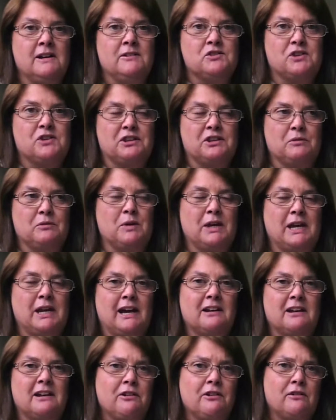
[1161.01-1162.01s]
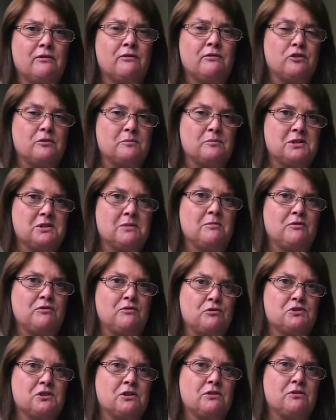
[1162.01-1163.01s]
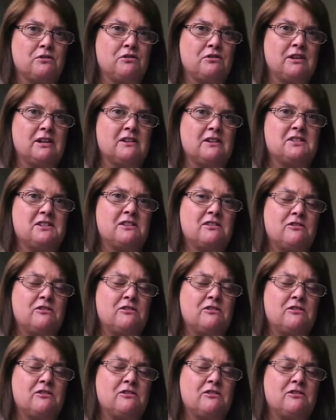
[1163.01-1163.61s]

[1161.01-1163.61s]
So I think we can learn from some of those other things.